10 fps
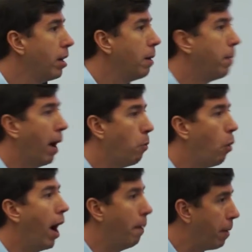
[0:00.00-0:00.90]
But I'm
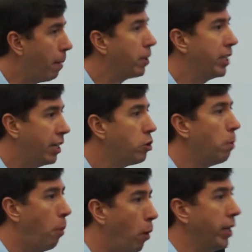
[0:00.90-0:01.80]
going to get to a
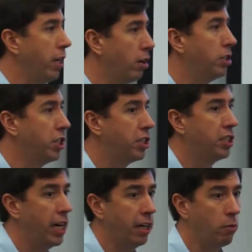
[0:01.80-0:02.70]
point here in just a
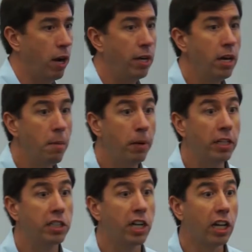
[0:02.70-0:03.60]
second, right? But
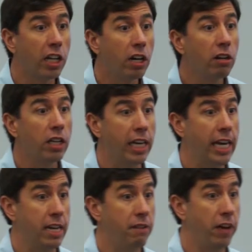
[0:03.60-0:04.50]
it's clearly
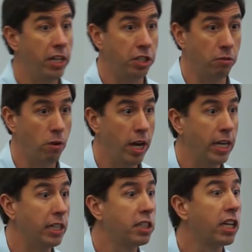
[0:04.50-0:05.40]
an innovation, right?
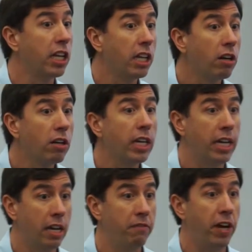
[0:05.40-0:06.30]
It's clearly
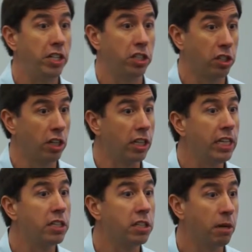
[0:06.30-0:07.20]
an innovation that's going to
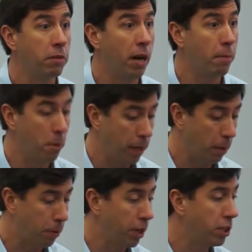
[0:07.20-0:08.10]
lead to something I'm going to make
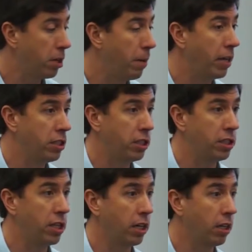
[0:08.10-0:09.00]
a prediction about in just a
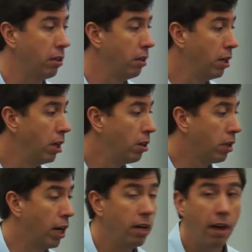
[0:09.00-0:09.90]
second, okay?